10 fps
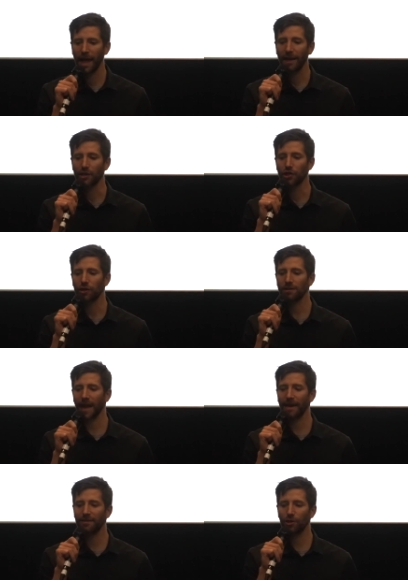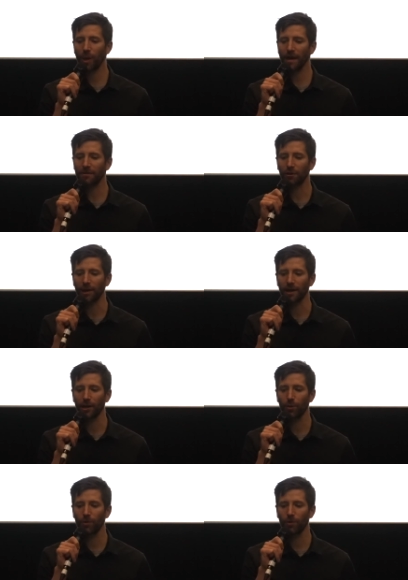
and just as you enter it, you will